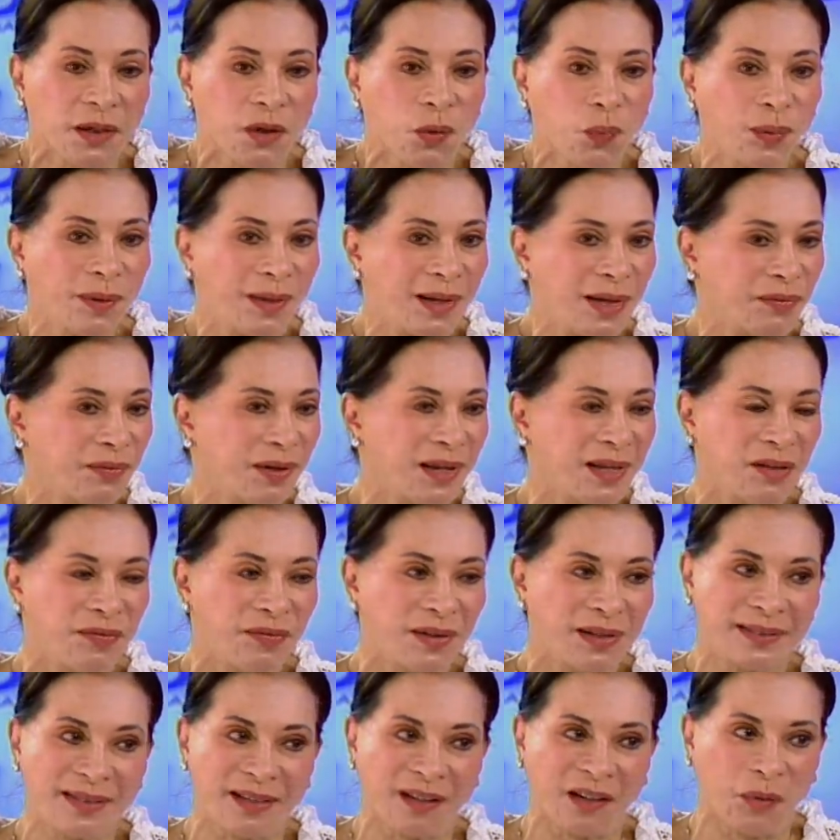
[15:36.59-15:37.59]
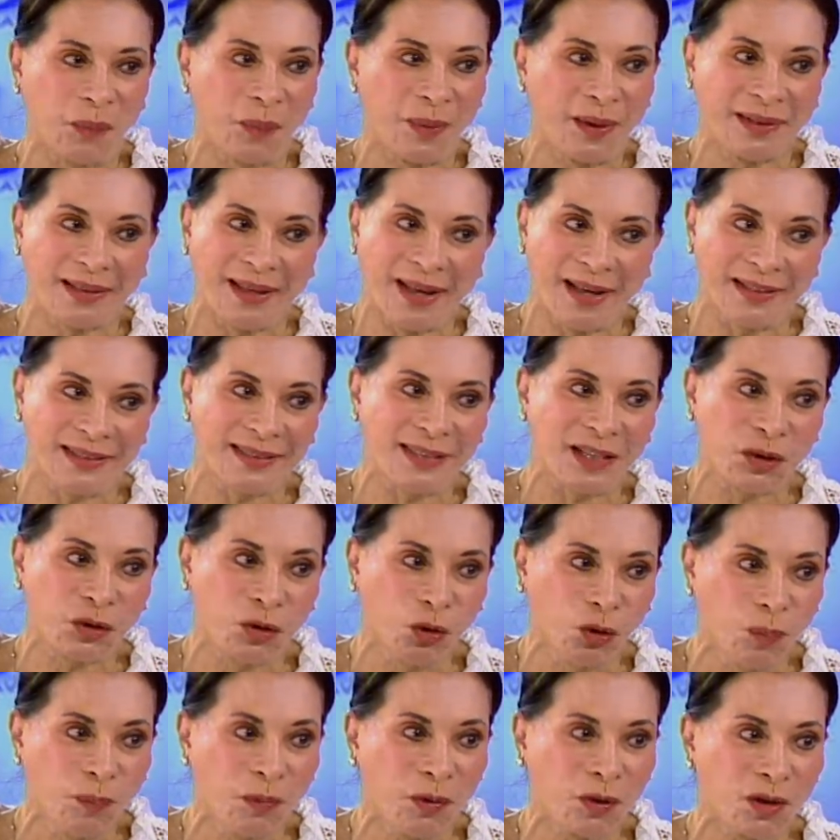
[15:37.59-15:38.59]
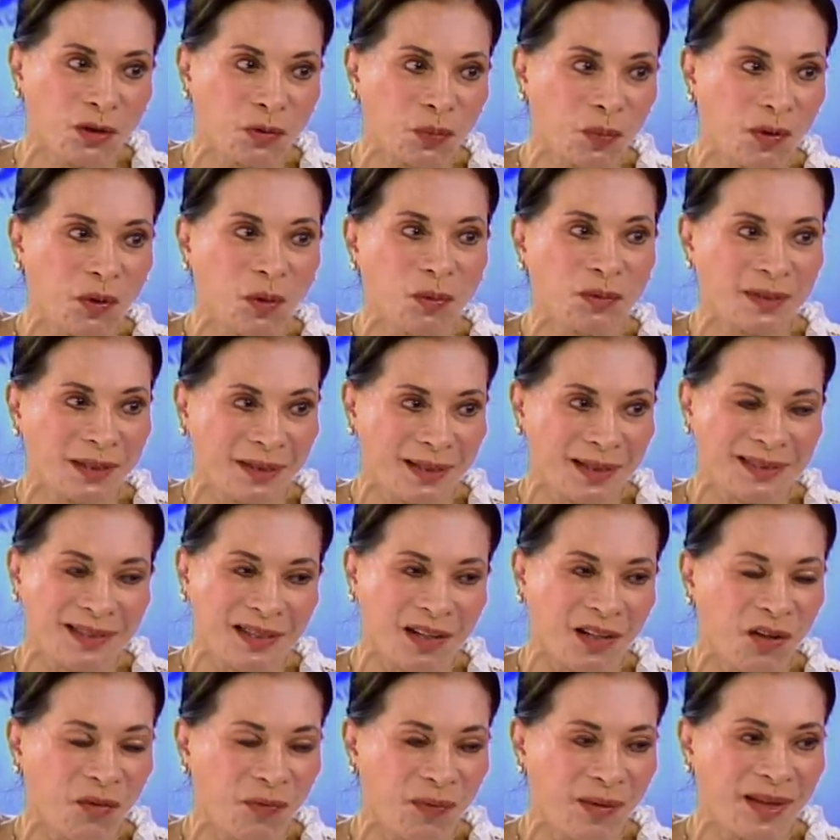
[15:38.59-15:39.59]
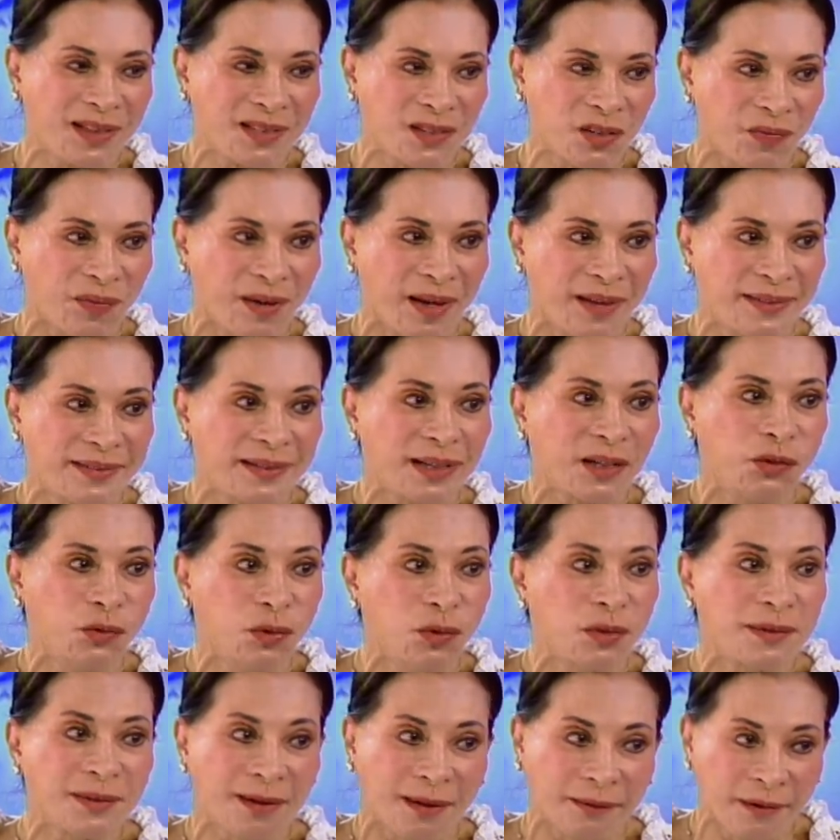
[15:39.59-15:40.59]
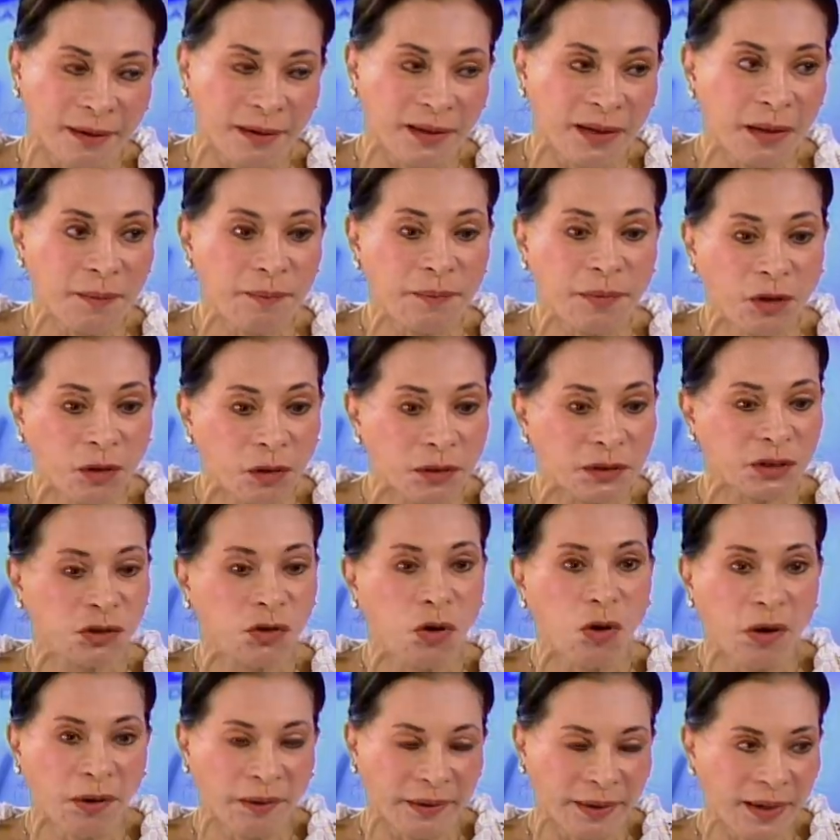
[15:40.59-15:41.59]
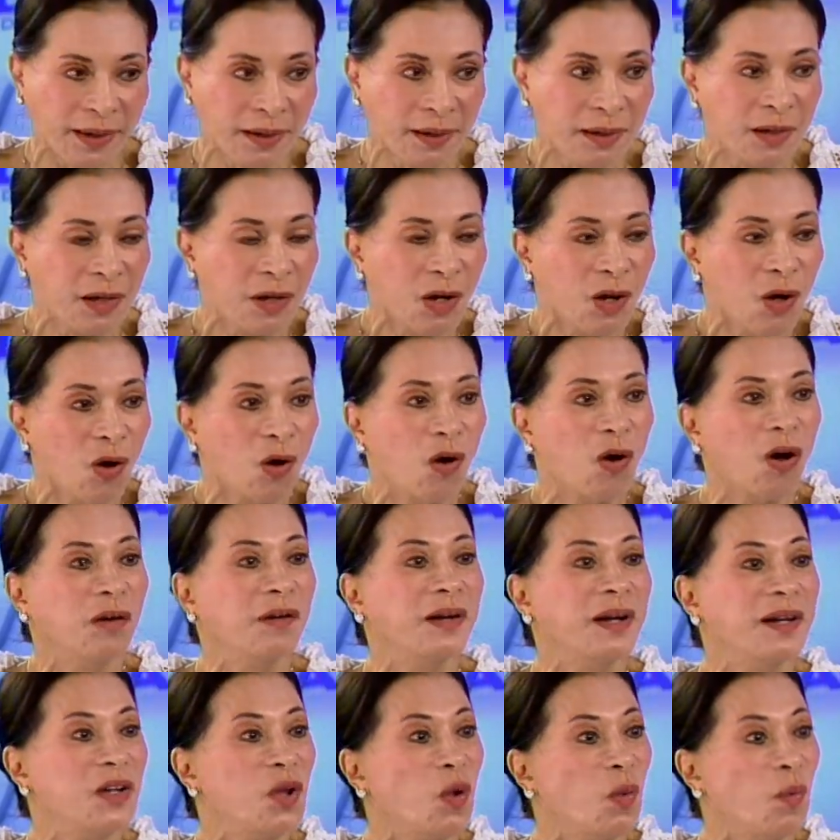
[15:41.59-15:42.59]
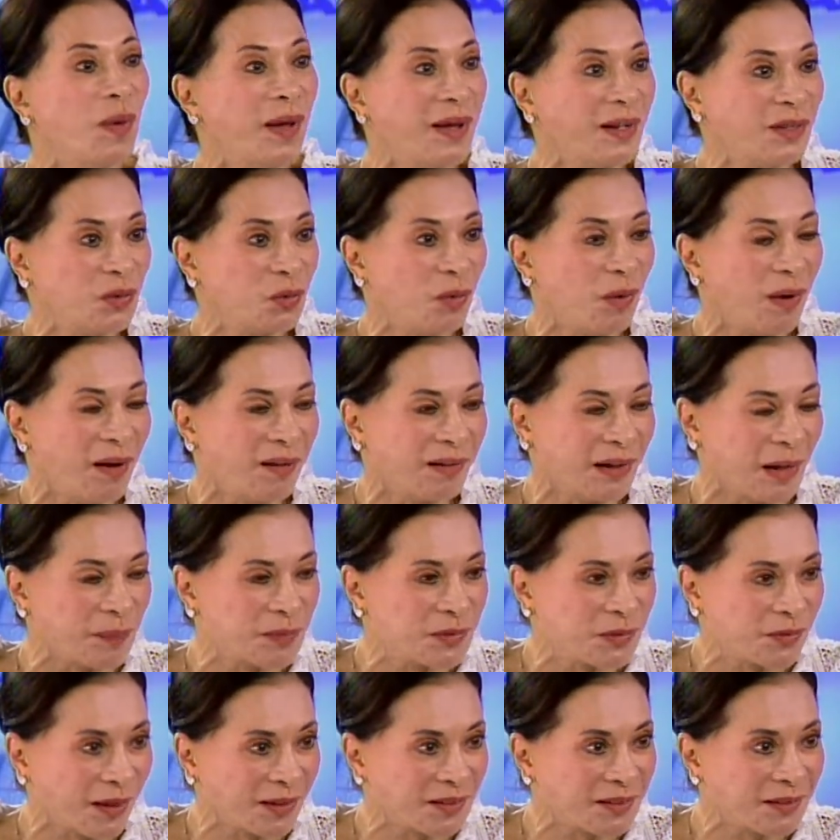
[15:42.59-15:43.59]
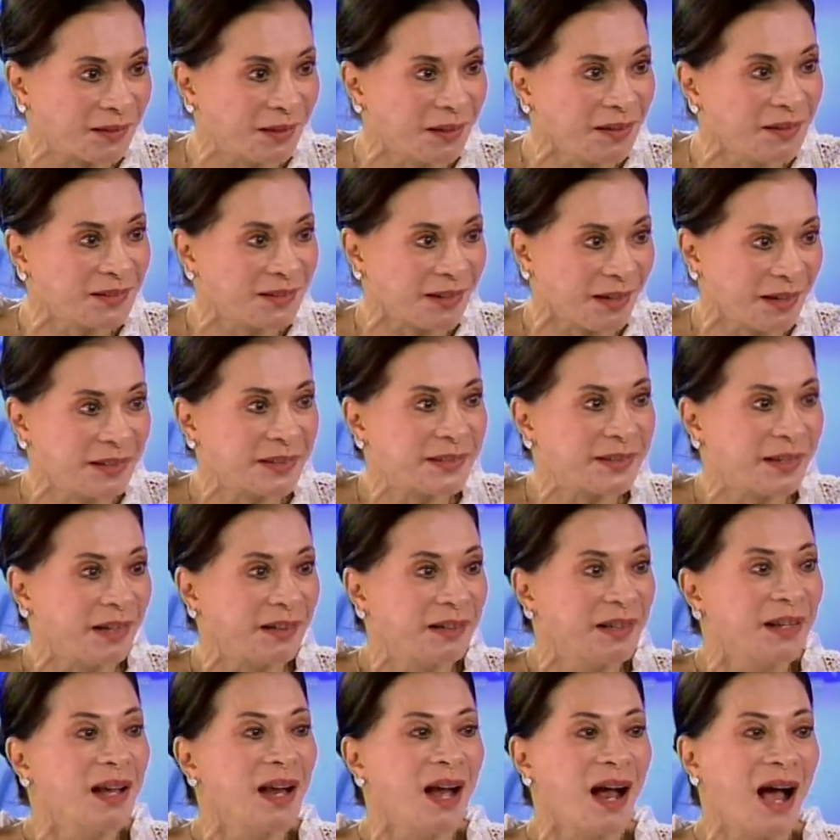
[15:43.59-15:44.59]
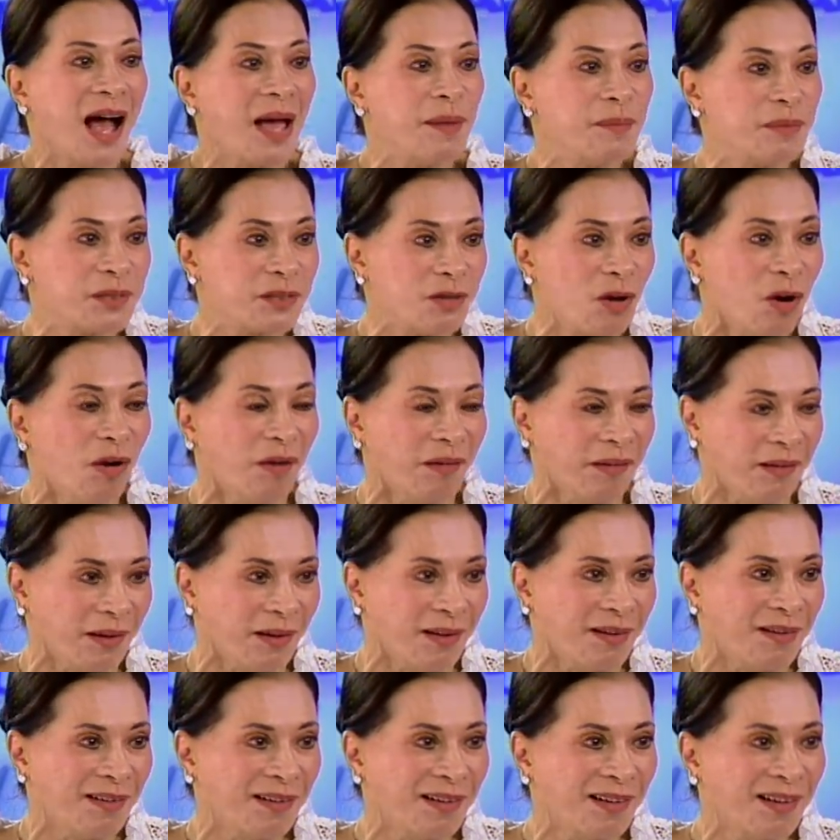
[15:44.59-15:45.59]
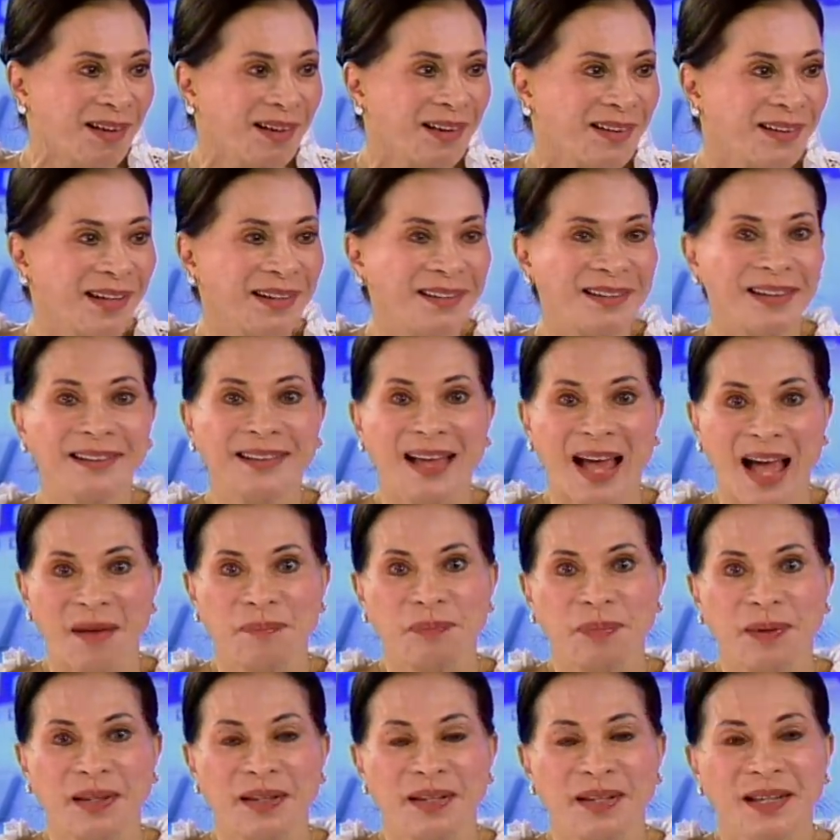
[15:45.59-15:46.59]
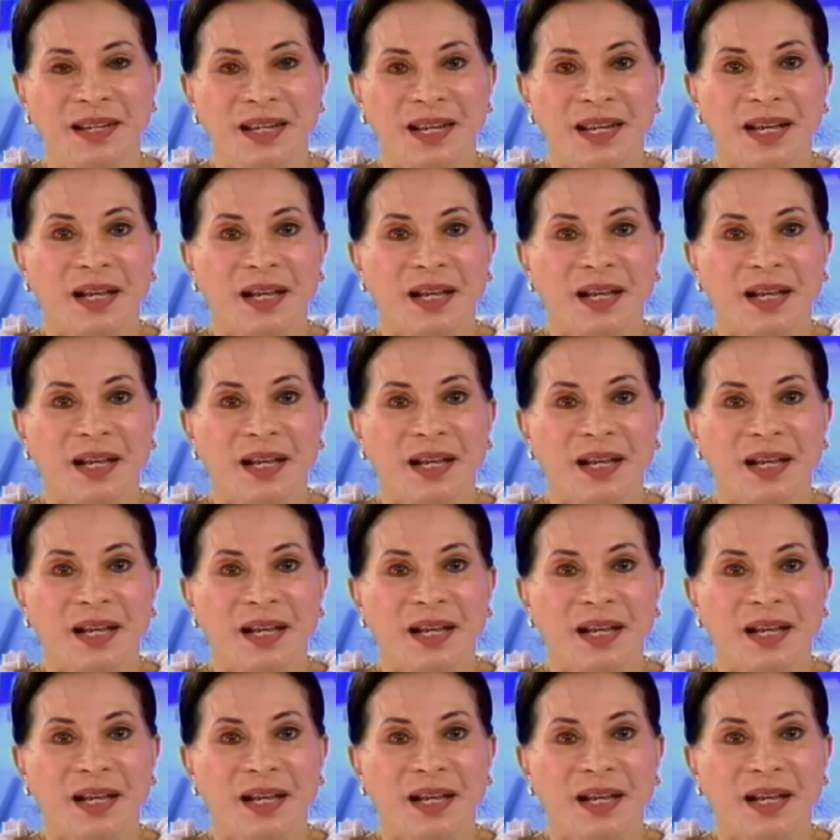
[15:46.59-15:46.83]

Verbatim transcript: We never even celebrate EDSA two because we don't see the significance of EDSA two suddenly, because Cory already went to E R A P's residence and said, I'm sorry okay. that it happened.